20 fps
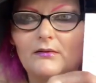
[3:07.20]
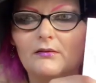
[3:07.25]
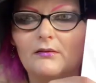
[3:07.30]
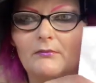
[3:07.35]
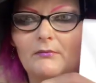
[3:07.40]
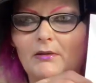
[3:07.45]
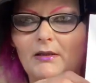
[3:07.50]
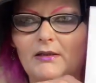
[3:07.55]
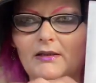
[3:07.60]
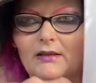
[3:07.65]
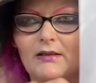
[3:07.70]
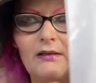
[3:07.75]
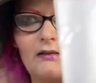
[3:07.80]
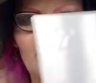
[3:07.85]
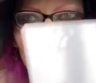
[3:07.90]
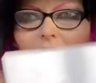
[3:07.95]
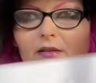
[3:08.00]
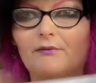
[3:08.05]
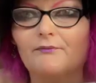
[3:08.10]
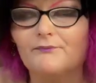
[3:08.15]
Mucky and
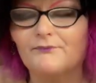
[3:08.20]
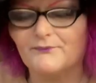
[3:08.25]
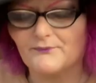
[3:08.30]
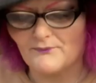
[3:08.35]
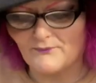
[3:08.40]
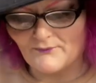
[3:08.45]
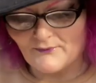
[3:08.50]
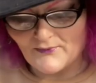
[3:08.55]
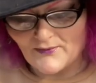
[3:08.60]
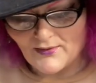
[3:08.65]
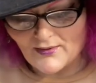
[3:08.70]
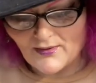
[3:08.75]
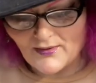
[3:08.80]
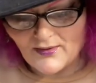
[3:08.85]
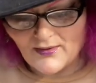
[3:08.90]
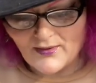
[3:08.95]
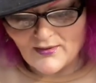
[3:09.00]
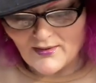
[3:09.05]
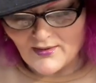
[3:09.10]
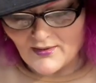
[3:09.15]
I.
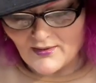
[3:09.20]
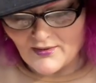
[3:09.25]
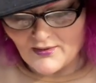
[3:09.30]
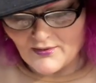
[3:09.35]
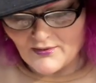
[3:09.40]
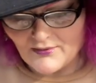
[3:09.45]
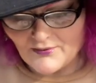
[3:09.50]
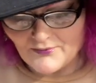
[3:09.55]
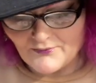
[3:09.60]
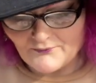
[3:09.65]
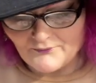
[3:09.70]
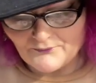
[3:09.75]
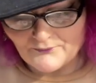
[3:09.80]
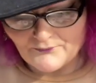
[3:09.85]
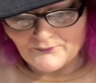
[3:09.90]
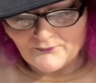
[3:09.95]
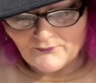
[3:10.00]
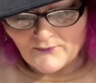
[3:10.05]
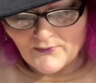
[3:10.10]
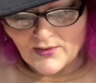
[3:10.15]

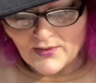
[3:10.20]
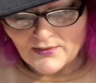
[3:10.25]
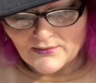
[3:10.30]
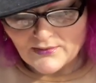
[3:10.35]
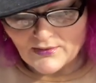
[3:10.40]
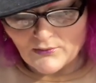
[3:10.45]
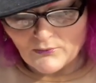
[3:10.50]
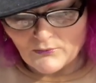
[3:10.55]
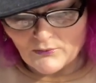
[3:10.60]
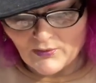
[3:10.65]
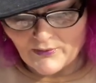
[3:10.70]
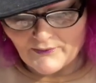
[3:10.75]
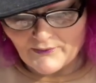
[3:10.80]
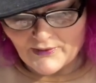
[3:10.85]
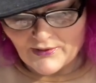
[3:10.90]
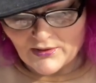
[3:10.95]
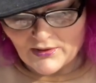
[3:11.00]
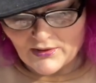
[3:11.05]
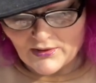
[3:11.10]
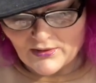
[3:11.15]
Don't
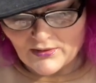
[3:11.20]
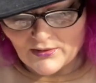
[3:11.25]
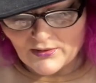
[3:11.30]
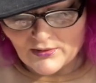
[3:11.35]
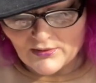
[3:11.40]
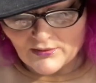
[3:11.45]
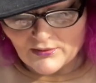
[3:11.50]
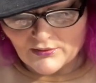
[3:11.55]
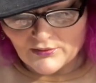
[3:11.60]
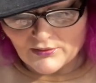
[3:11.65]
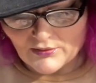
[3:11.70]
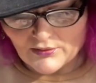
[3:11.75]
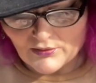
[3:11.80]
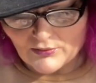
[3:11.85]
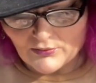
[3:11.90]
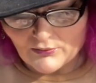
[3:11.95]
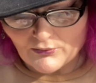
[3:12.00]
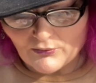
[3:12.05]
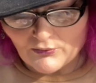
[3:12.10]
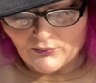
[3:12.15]
worry,
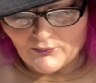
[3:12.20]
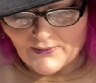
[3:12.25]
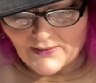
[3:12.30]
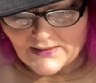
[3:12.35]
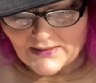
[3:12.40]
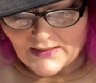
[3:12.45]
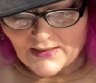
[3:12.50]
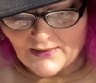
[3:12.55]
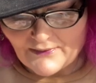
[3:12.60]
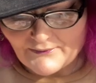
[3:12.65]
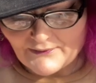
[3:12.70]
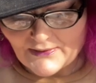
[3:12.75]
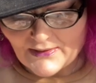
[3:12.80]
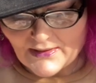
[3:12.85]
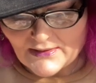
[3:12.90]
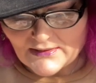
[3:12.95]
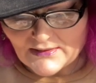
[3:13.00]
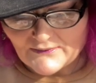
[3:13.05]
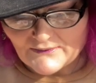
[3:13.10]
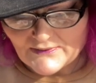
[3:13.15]
you already have an
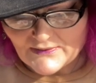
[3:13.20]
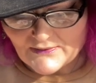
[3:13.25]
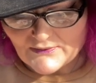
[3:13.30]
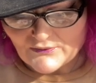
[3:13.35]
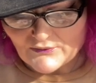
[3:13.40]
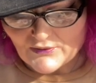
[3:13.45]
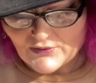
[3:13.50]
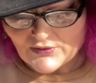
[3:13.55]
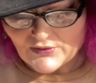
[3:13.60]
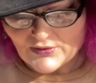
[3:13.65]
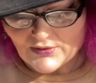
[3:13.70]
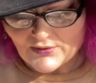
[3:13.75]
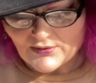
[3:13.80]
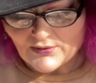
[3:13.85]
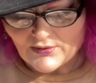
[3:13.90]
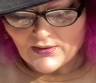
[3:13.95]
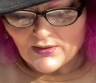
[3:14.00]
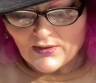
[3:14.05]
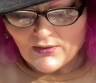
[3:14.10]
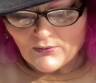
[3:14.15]
active subscription
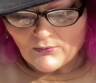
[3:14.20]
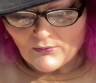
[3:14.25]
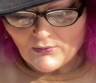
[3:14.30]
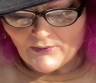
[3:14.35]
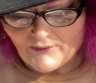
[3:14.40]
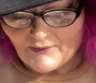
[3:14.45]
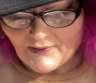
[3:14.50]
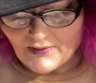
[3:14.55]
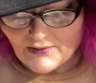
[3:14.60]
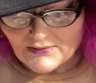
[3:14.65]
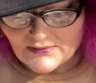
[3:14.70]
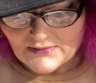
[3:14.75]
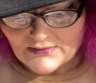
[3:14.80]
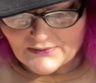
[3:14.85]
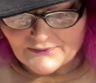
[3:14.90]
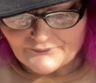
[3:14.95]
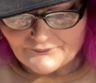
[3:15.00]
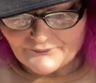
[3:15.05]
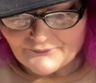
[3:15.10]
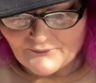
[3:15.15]
with
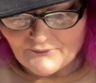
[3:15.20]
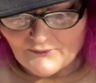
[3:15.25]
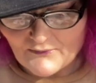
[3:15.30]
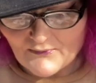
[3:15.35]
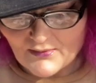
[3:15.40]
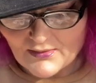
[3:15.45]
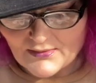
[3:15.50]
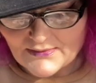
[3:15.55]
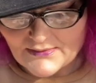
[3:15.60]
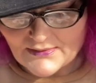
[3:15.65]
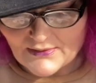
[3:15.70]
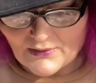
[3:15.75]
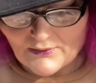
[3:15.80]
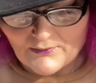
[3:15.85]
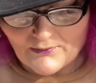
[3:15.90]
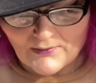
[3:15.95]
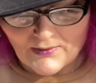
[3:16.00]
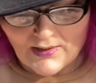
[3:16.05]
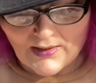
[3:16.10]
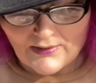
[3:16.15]
us, so it
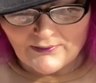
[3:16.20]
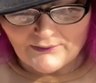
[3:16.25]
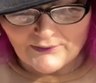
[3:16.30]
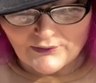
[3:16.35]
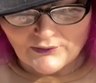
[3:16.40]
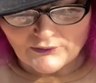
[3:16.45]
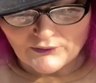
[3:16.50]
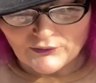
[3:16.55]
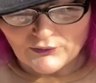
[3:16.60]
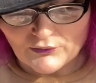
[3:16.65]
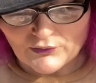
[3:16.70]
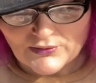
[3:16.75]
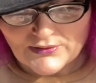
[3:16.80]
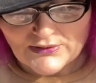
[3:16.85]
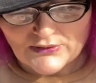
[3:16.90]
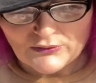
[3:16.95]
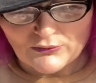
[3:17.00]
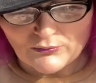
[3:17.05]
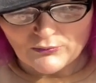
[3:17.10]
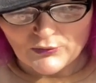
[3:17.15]
will carry on not as
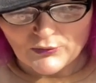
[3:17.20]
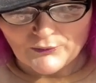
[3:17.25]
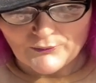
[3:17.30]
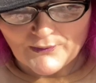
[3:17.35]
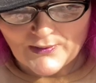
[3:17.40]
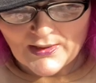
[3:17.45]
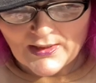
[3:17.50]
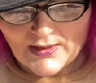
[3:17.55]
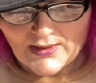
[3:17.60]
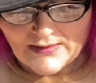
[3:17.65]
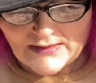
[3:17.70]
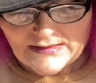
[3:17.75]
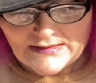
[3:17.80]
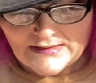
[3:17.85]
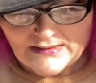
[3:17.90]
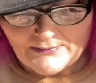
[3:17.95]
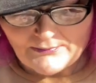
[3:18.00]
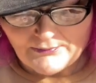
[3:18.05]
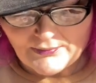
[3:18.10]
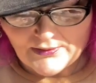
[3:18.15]
normal. And
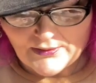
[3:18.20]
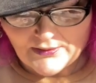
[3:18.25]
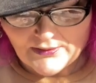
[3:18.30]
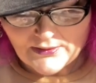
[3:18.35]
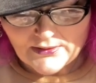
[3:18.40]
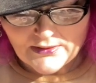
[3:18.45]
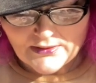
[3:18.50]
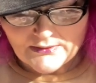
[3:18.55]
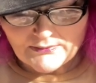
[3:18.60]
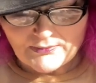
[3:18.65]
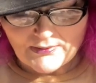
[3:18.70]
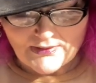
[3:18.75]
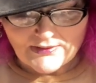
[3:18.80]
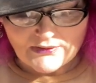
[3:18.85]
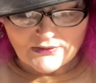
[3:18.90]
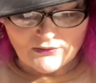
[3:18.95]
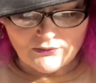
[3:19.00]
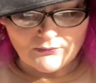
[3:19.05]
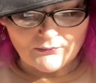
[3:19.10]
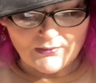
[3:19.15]
December
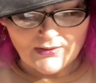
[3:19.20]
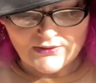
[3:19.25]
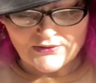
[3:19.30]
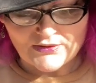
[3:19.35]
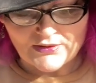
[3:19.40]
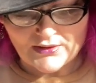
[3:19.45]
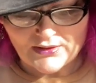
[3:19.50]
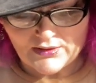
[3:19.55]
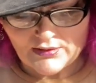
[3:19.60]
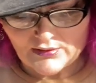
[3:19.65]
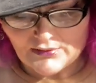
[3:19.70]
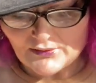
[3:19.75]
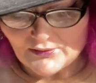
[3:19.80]
practical magic